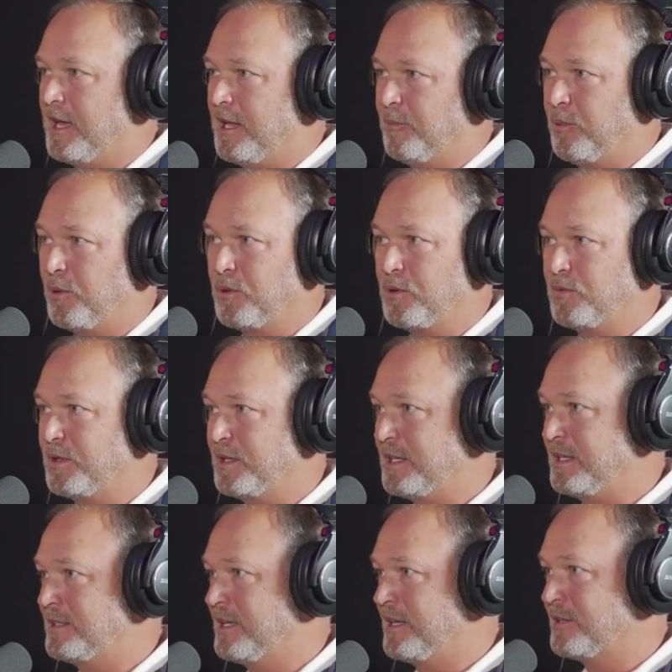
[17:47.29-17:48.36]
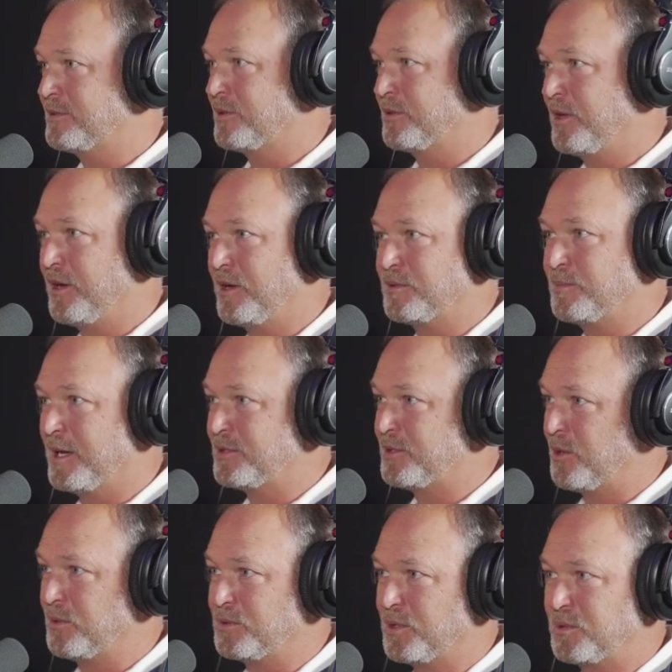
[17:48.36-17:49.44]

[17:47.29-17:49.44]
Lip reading: got to prove that these kids are there by showing